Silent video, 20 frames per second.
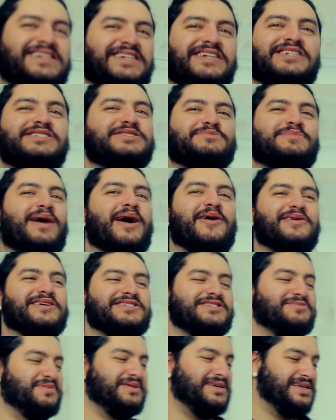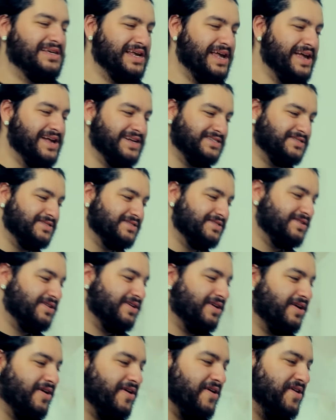This is my recipe." No, for
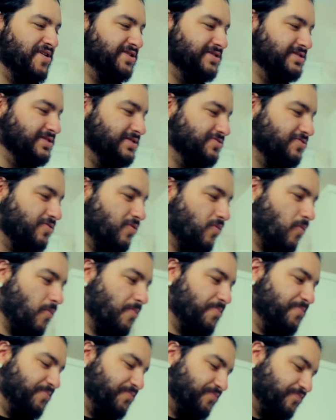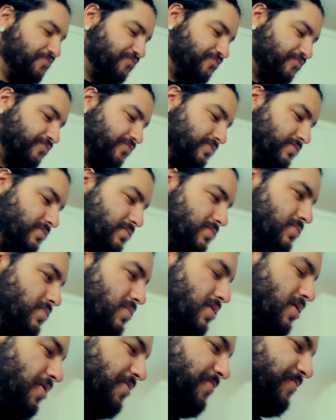sure. For
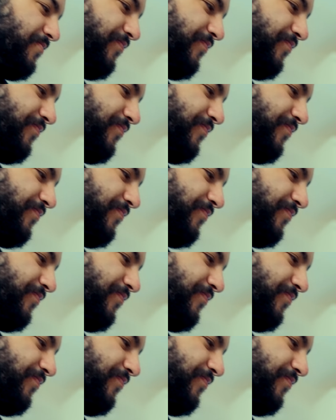now,